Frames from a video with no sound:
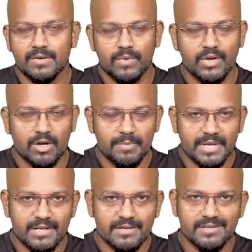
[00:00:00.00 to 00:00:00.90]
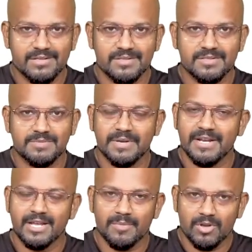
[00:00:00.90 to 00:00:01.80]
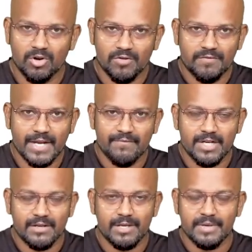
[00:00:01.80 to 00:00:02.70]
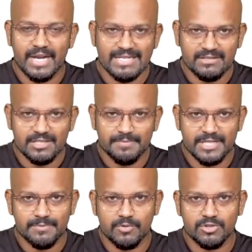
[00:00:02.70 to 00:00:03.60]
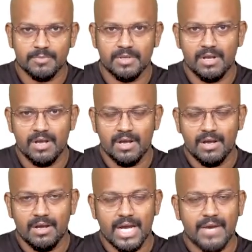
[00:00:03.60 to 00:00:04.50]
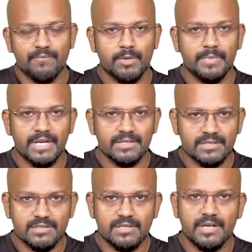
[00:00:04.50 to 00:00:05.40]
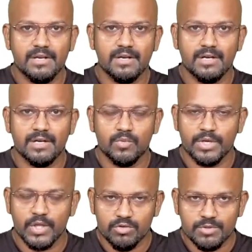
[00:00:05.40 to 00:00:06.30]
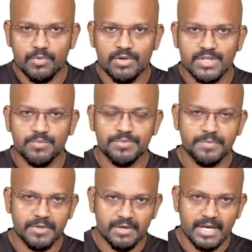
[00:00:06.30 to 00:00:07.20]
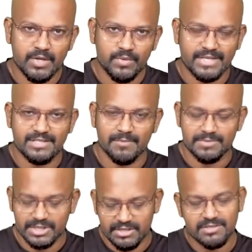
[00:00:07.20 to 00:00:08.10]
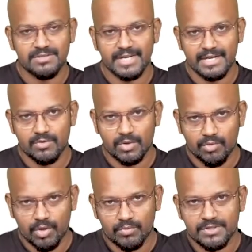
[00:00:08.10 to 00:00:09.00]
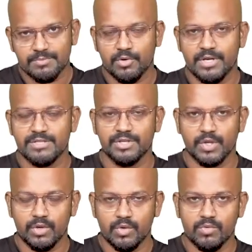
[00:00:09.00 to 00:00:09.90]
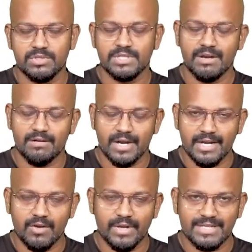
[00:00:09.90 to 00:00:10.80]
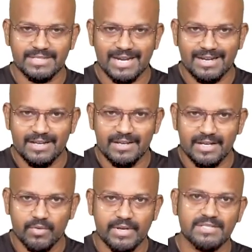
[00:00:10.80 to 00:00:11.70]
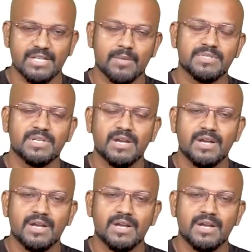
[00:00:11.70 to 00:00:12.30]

We'll not be spending up a lot of time. We'll keep it as crisp as possible, and we'll be discussing only those points pertaining to the exams. You just need to note down these points in your notes and write it down exactly in your exams.